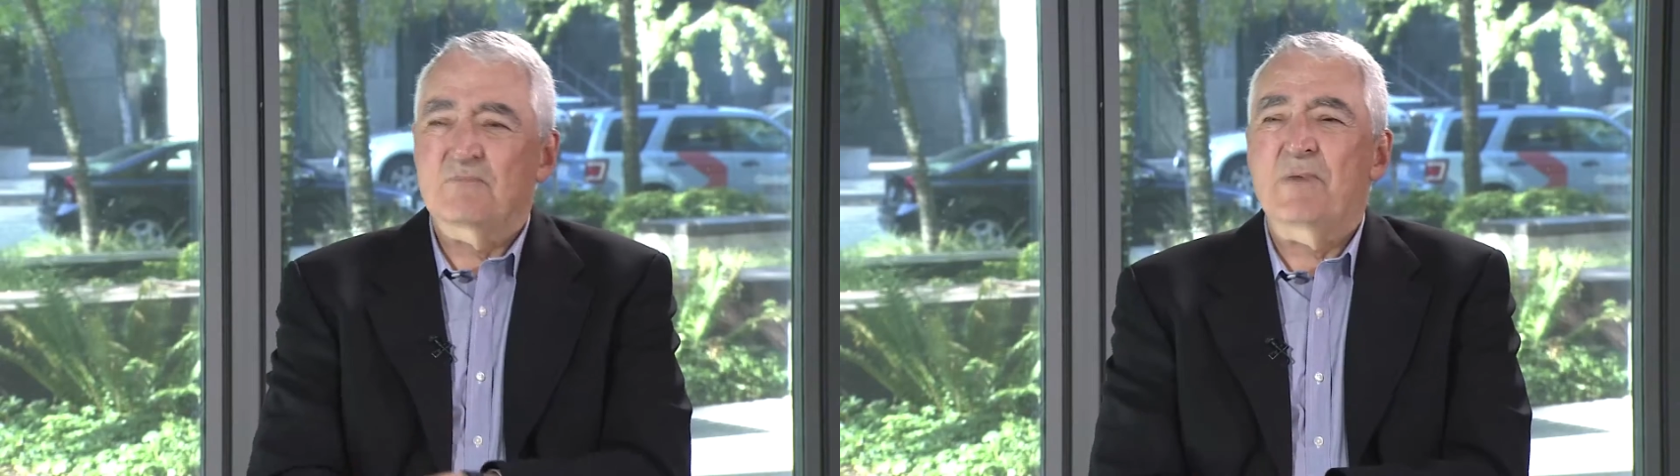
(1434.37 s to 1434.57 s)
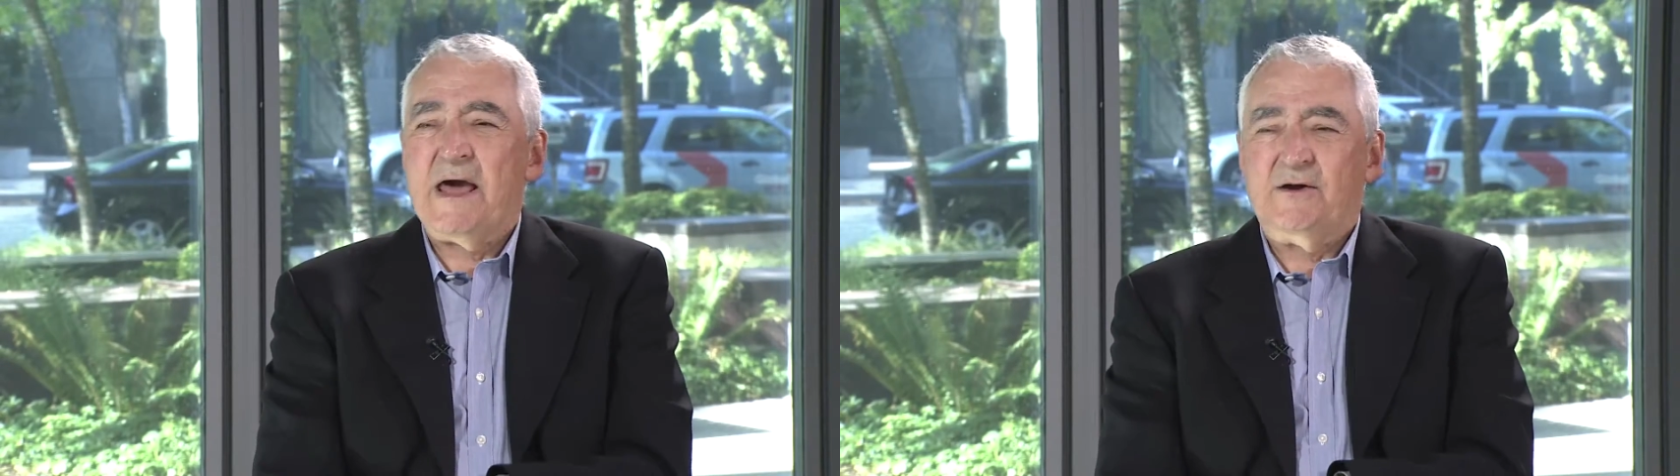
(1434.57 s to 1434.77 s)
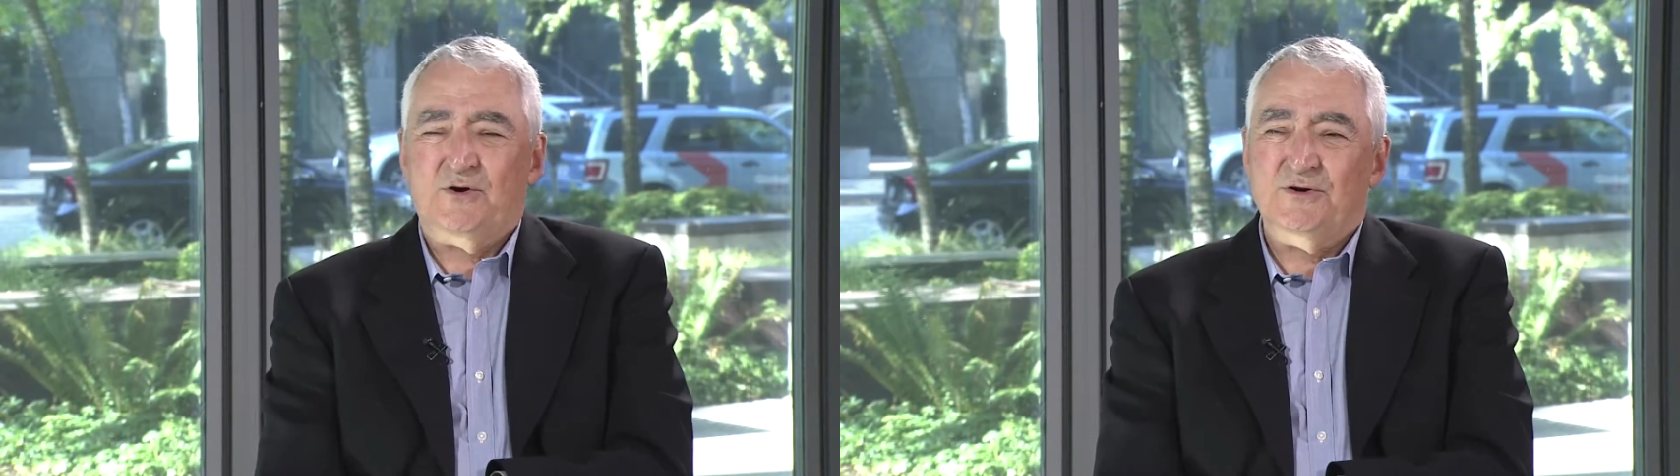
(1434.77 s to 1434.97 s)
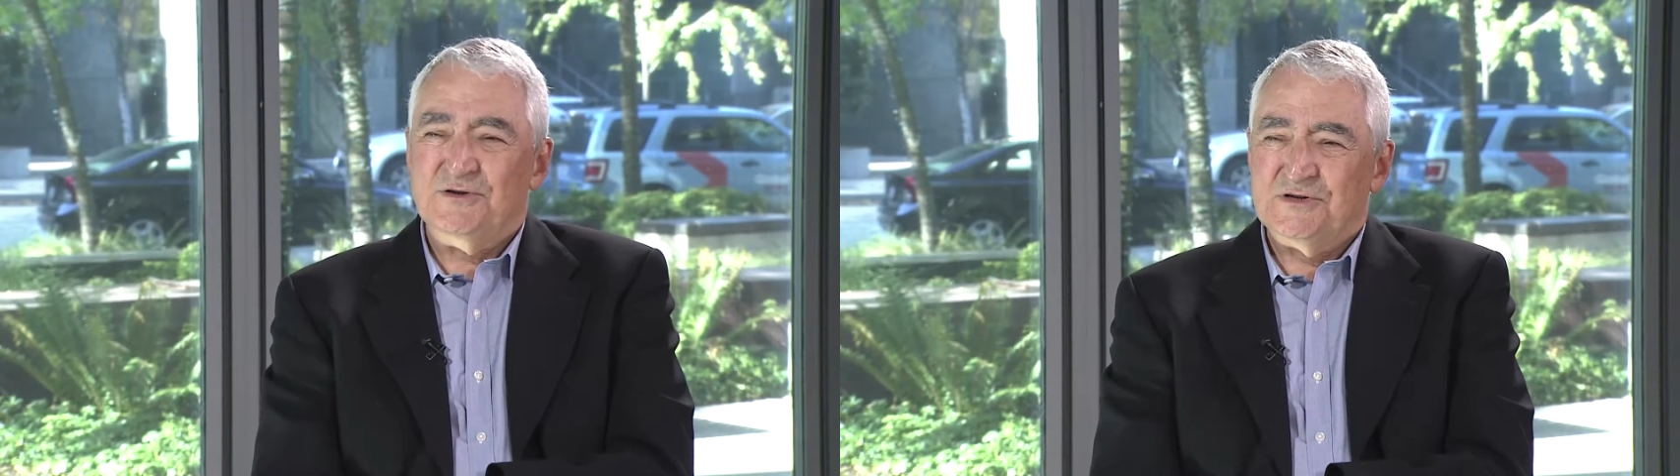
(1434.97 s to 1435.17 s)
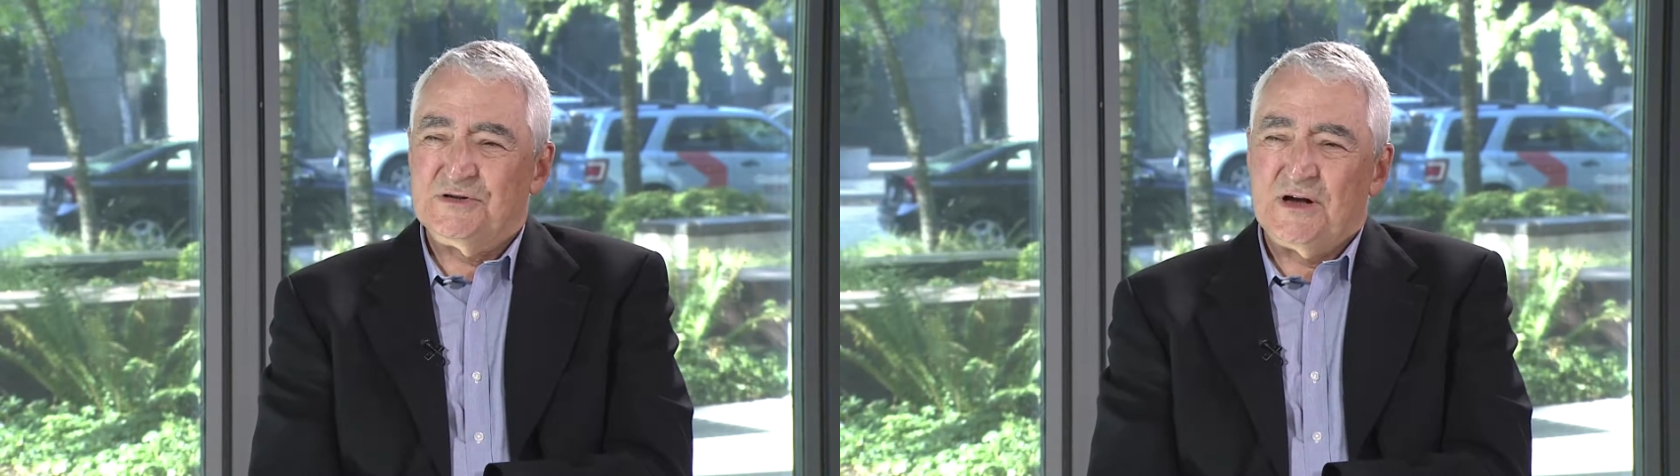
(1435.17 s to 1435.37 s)

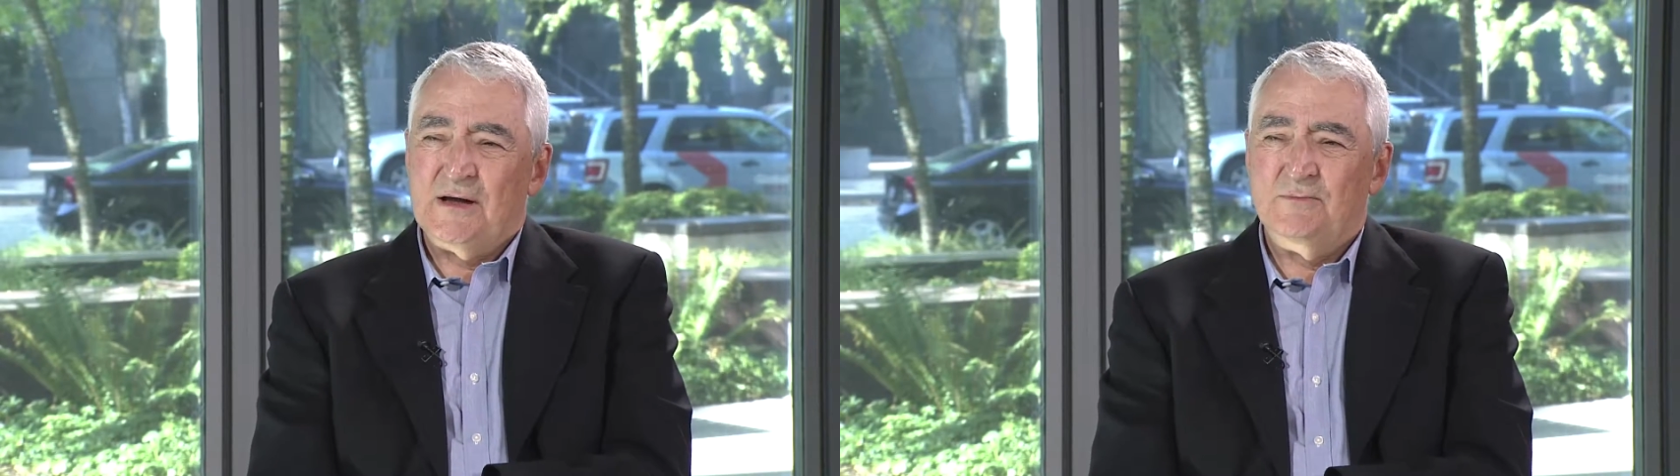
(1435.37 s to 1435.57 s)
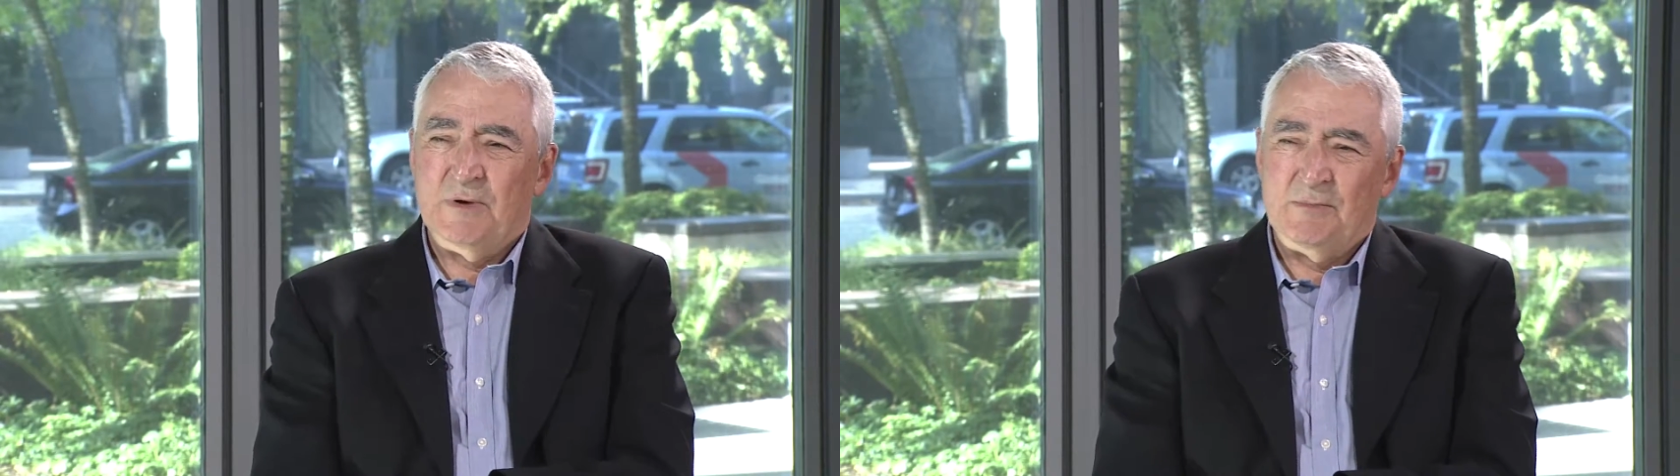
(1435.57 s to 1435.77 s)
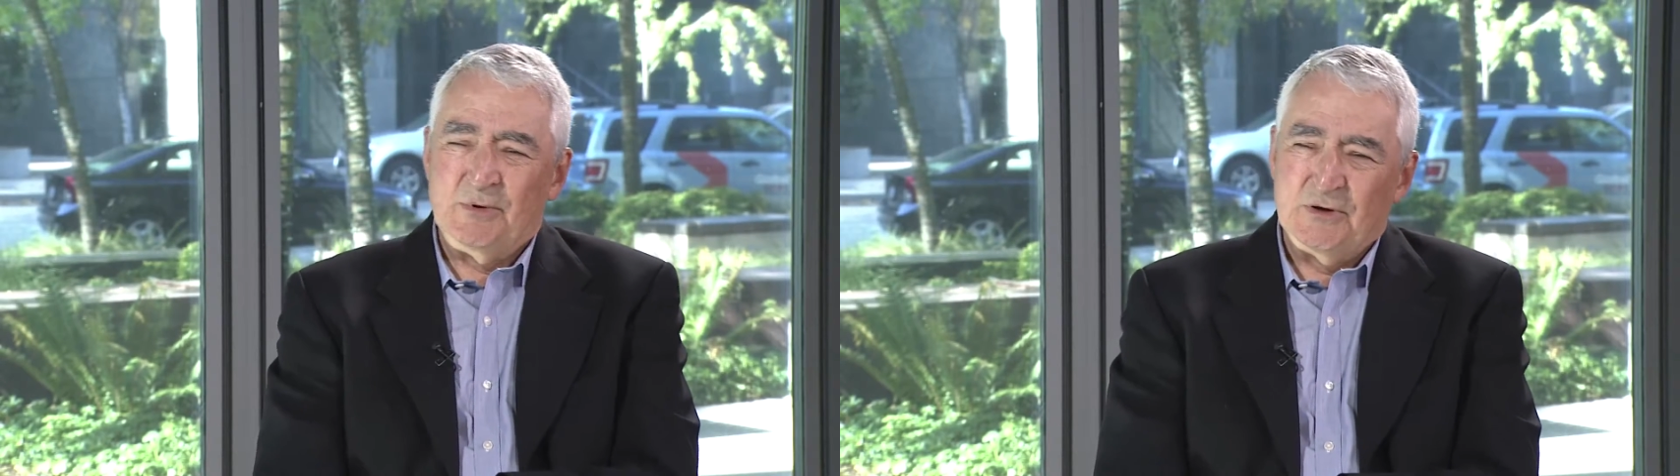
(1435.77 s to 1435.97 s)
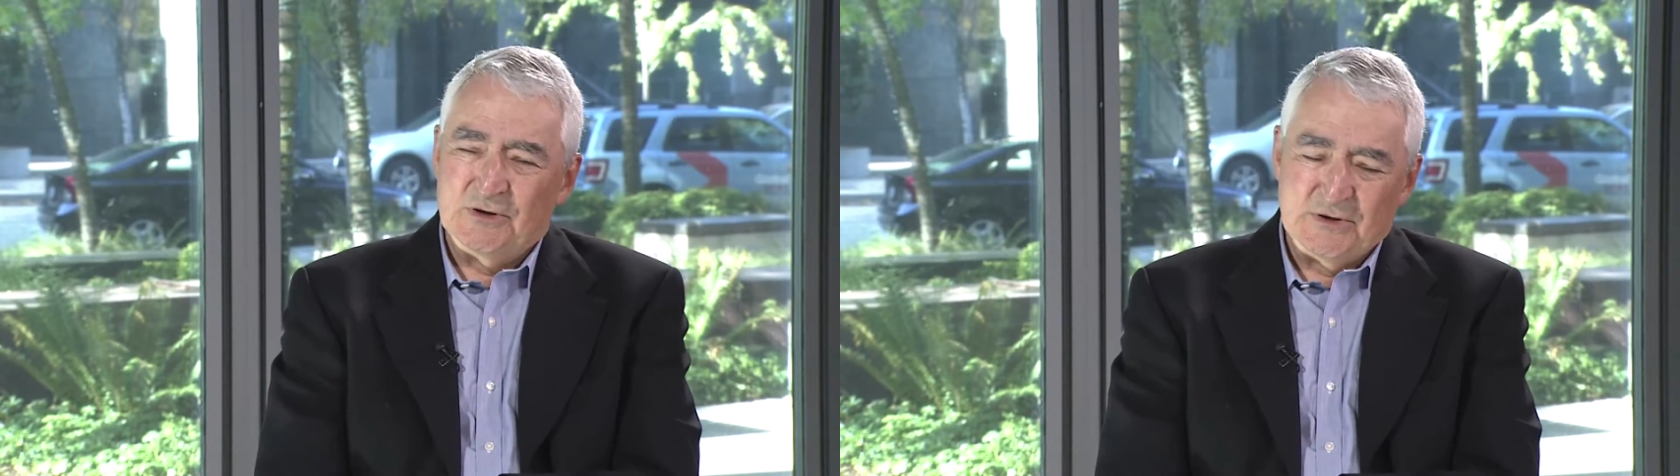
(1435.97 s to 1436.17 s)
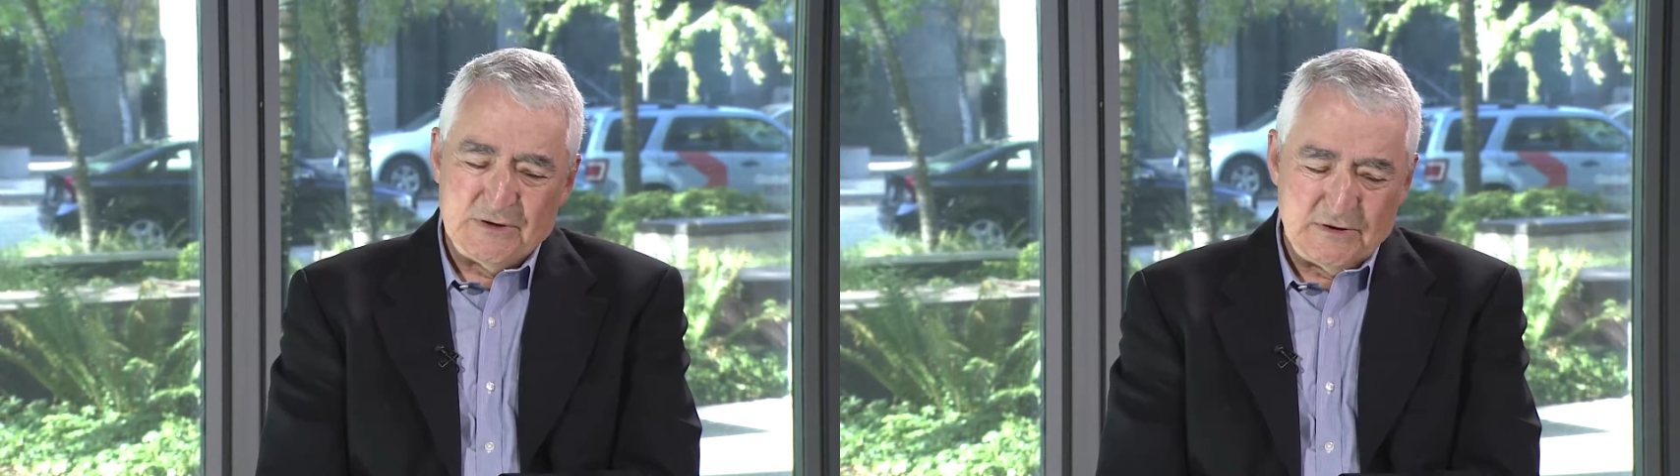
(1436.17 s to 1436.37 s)
bankers and
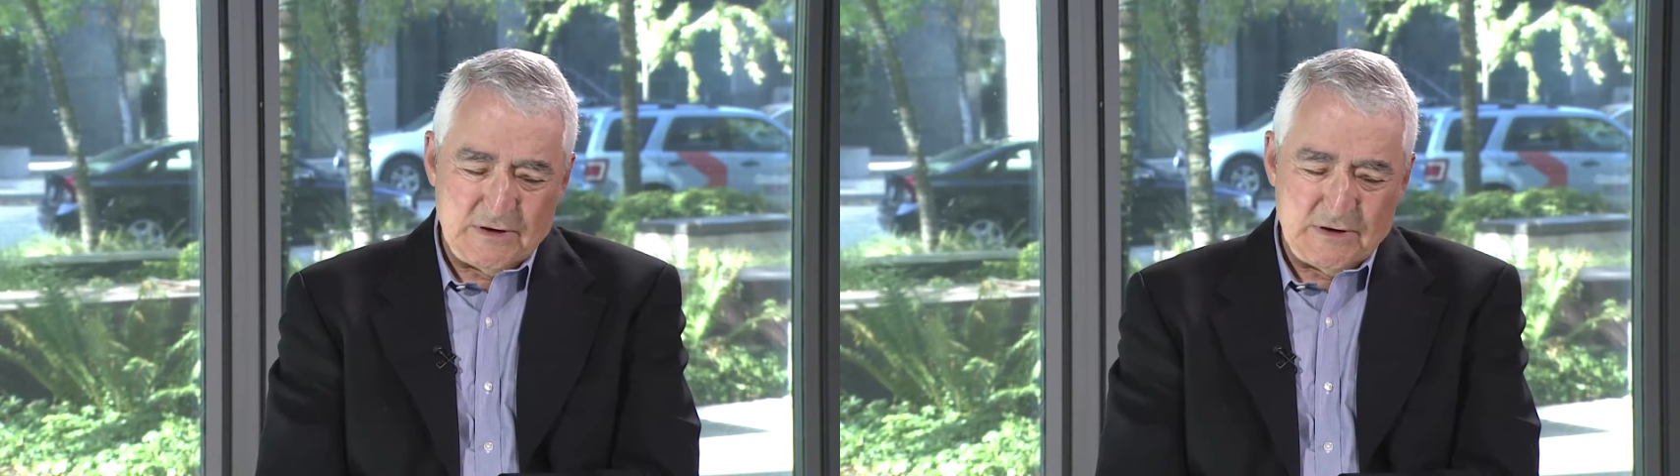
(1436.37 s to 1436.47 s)
people